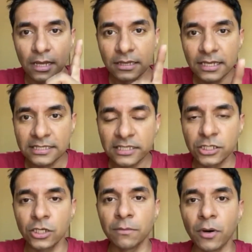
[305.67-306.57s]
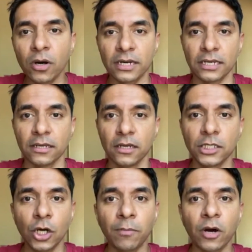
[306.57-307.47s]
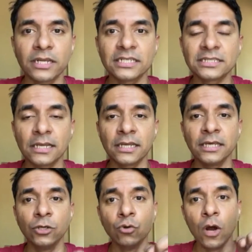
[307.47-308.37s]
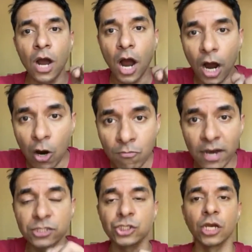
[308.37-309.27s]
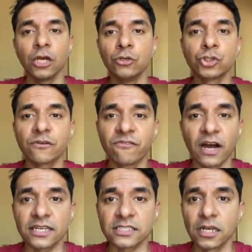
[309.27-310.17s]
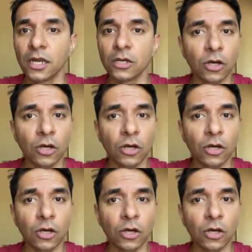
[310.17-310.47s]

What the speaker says: Listen to your body. Your body is telling you how much you should fast.